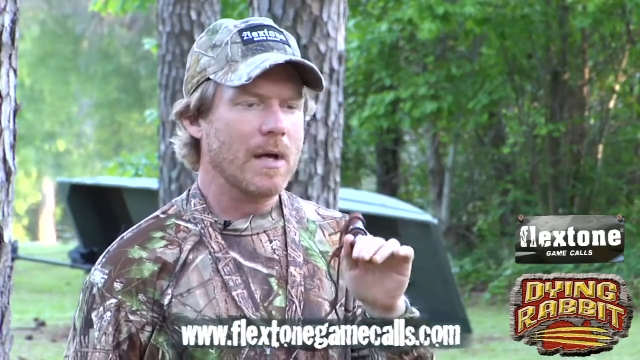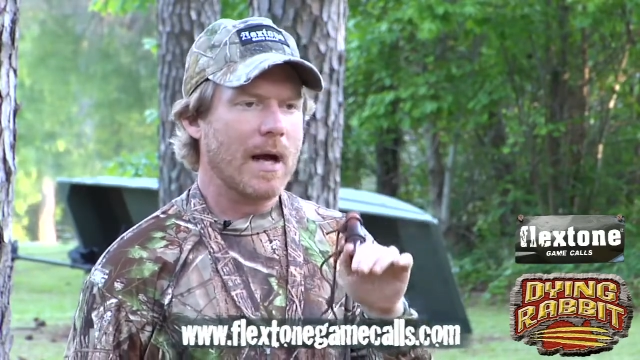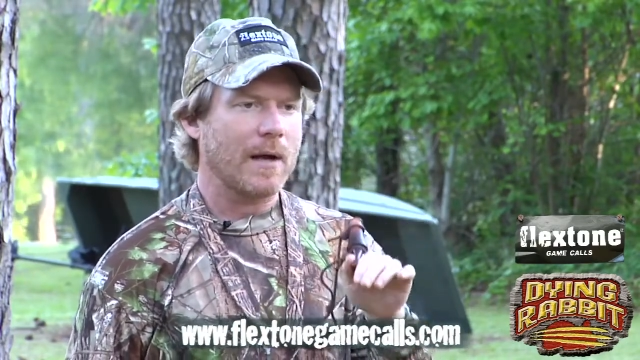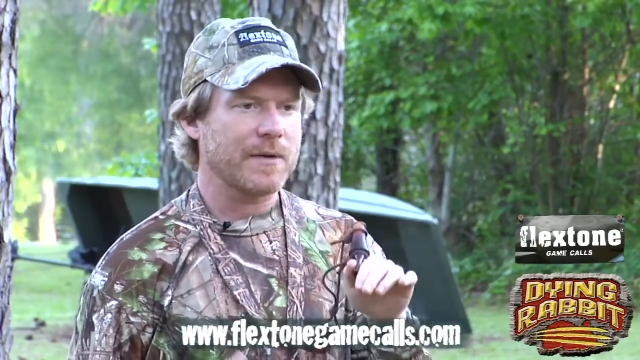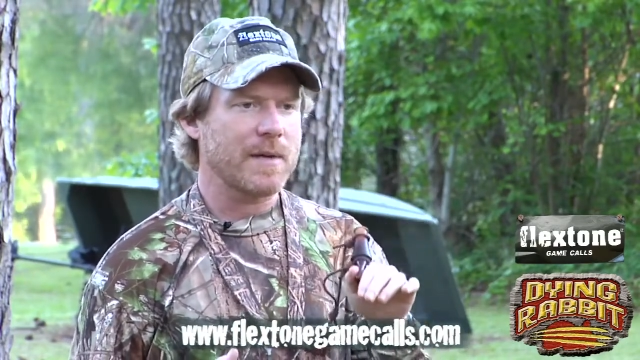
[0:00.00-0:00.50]

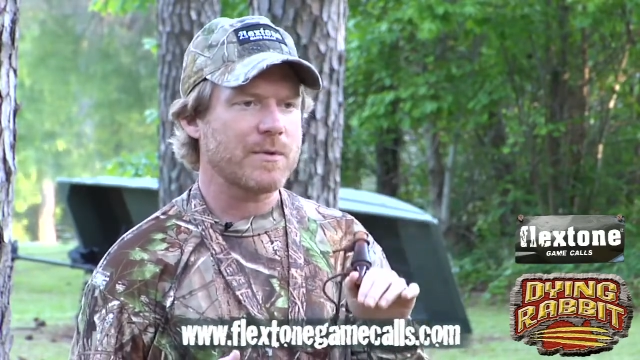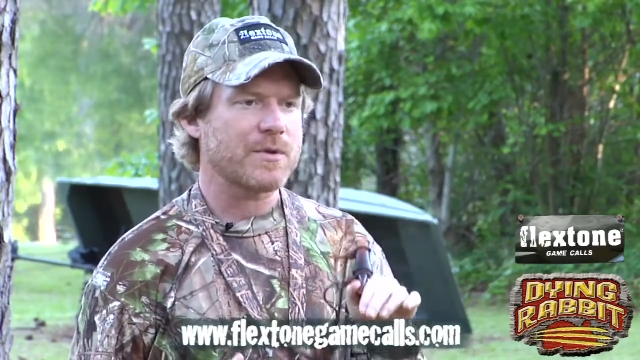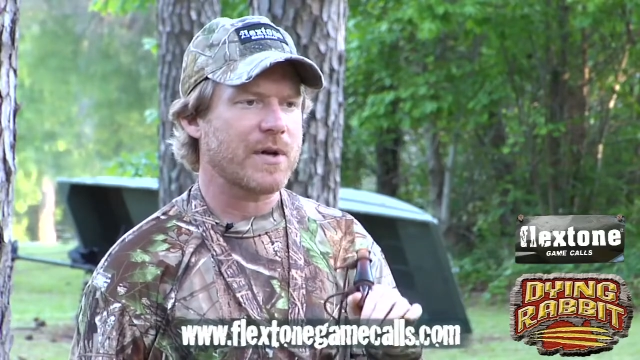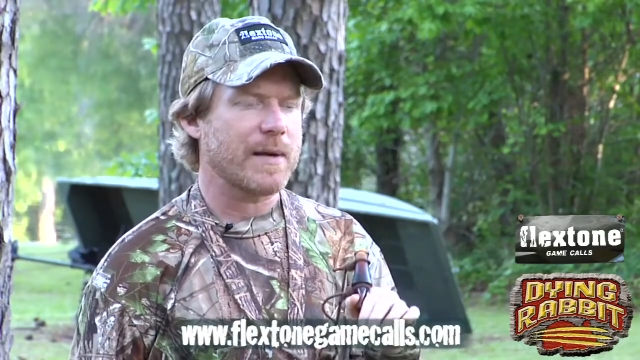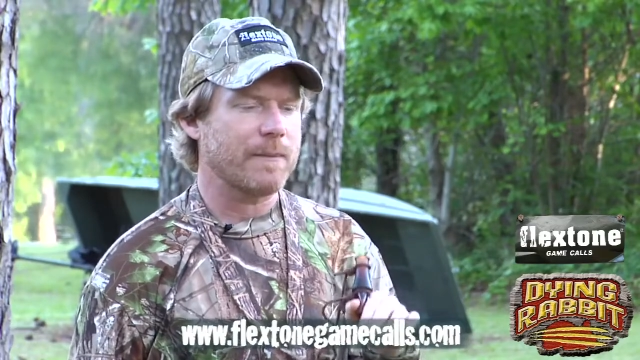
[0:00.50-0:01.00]
I'll
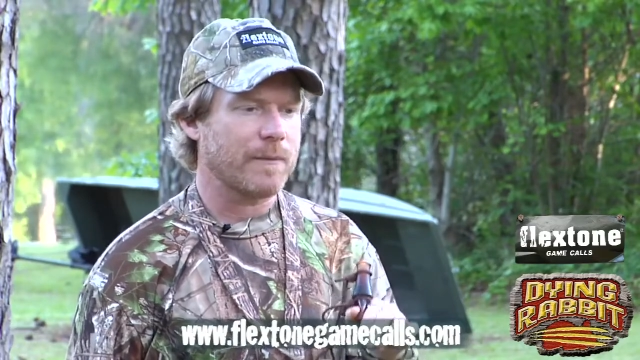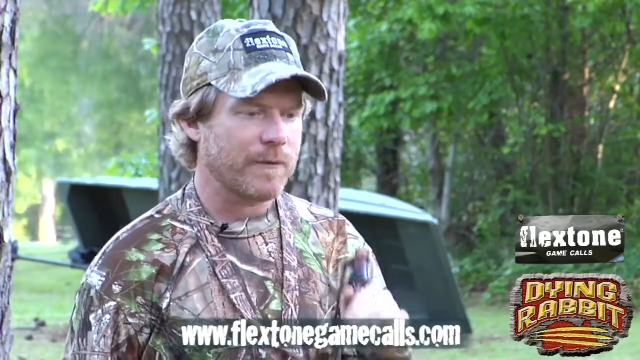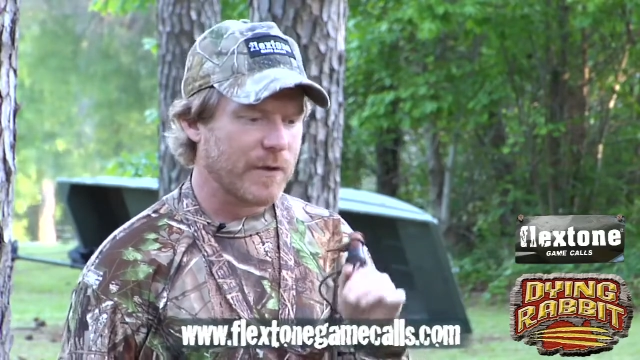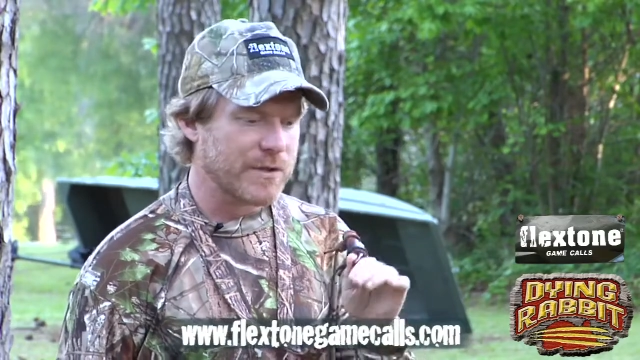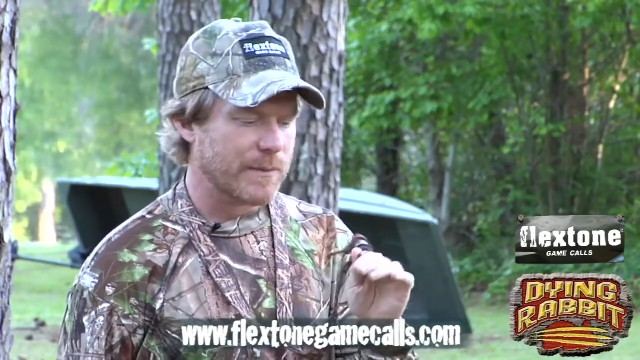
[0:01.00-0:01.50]
demonstrate.
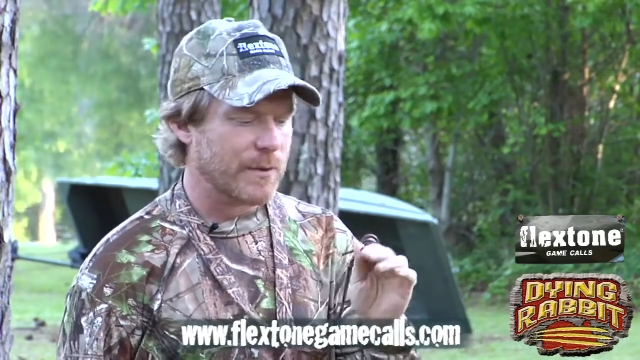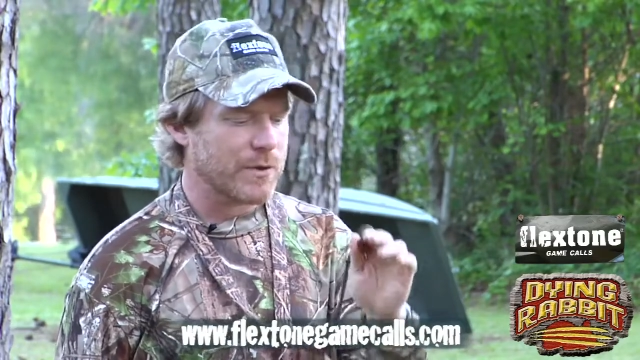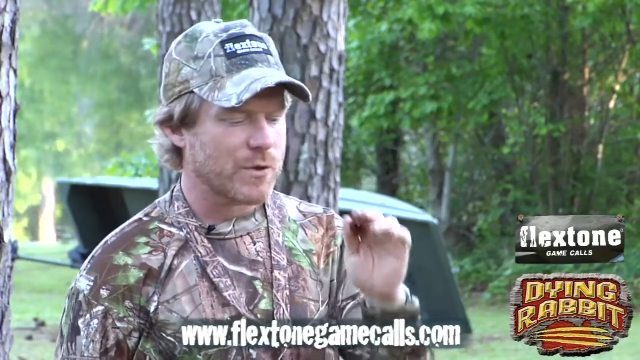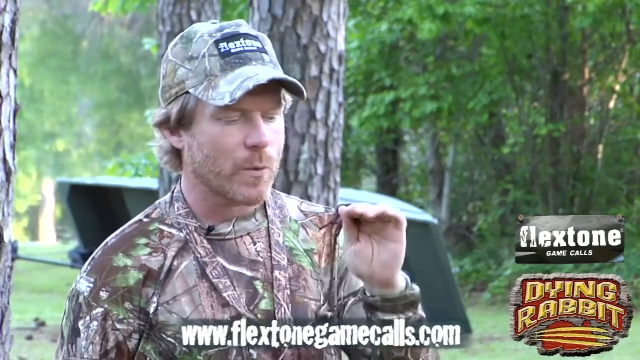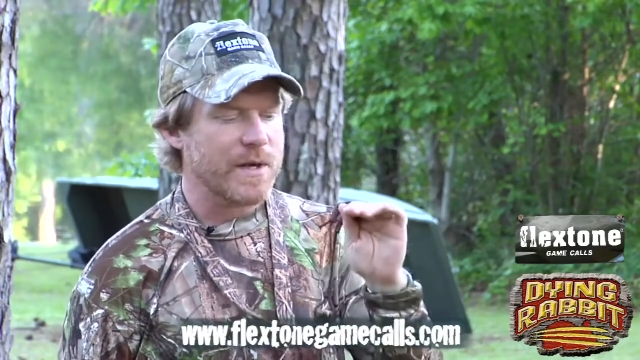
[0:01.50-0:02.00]
First, I'm going to
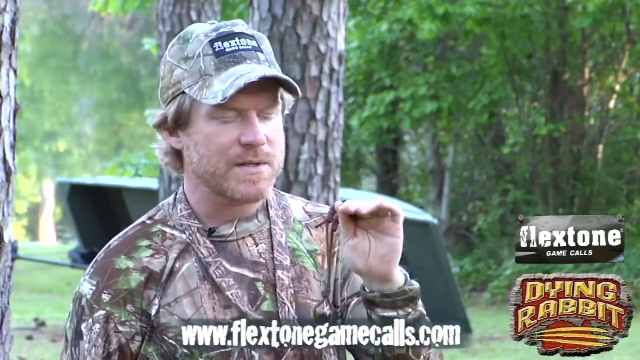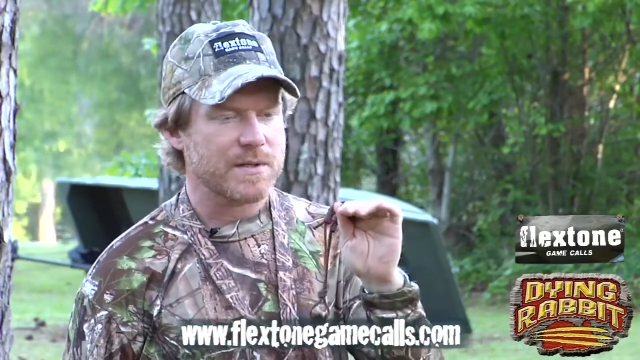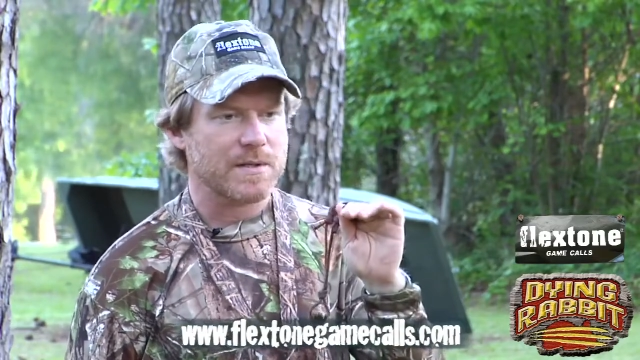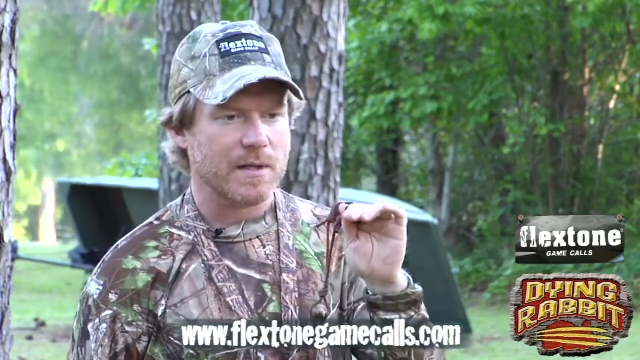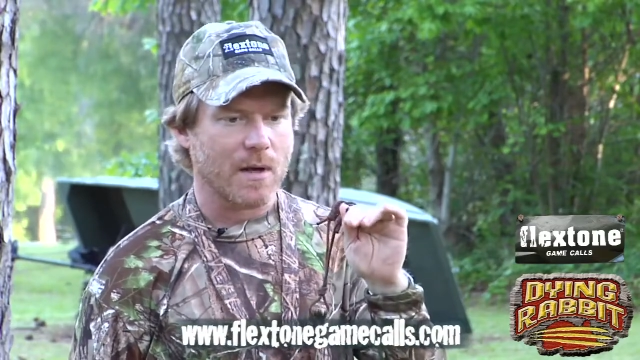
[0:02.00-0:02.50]
squeeze
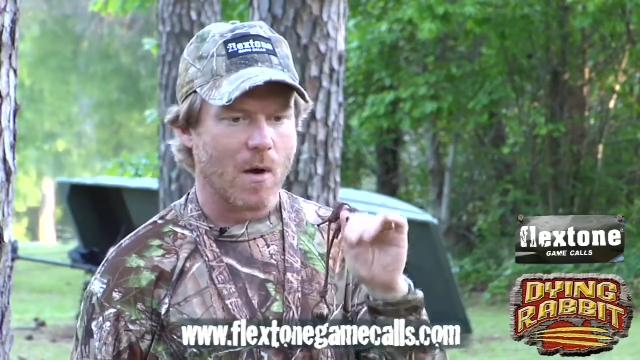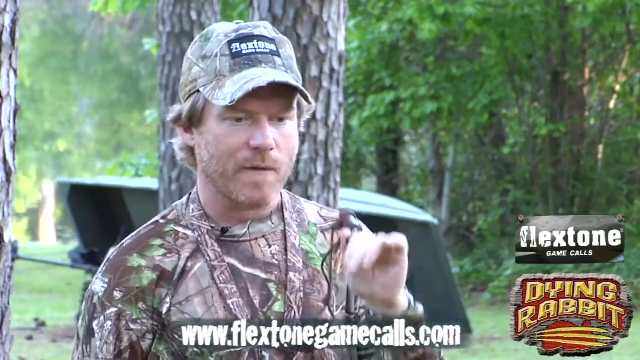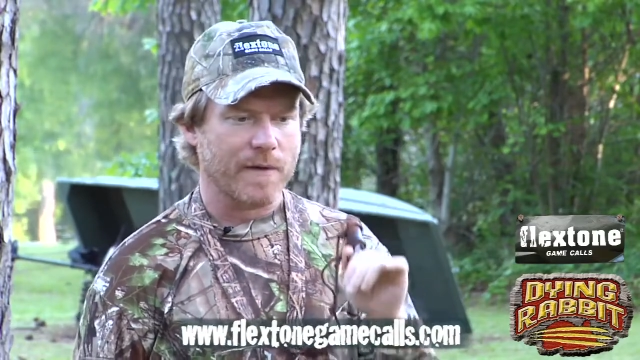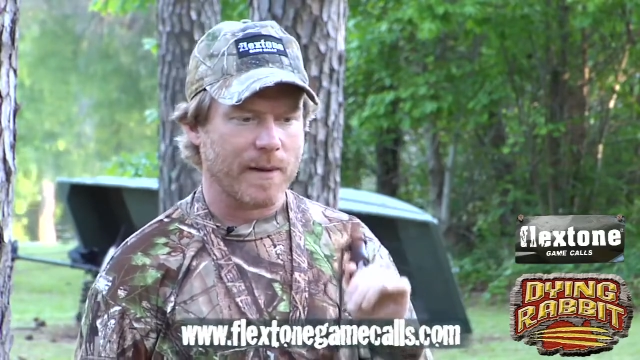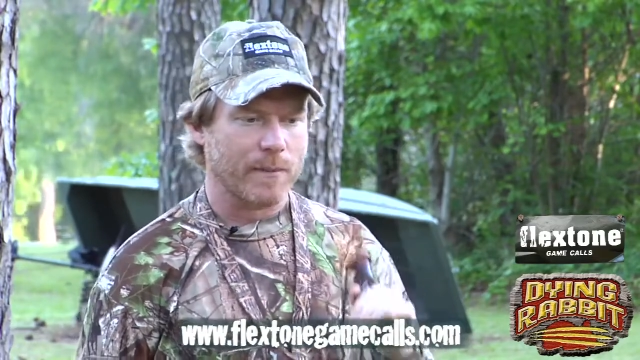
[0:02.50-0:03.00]
this thing
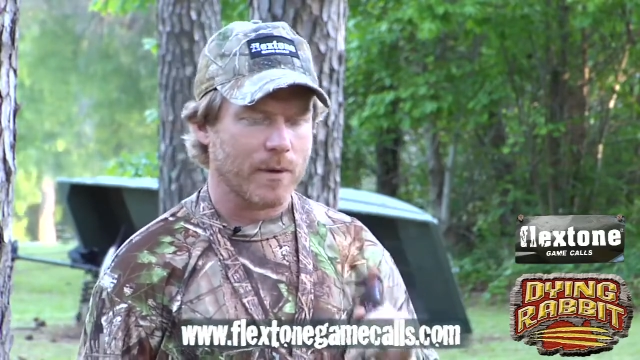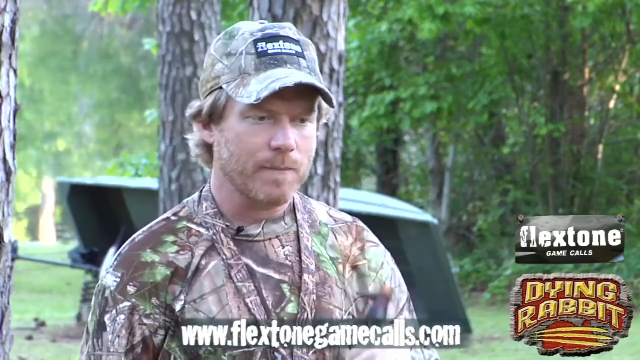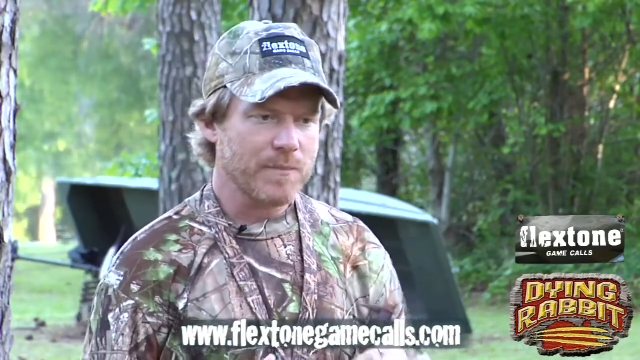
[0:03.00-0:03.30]
off, and I'm going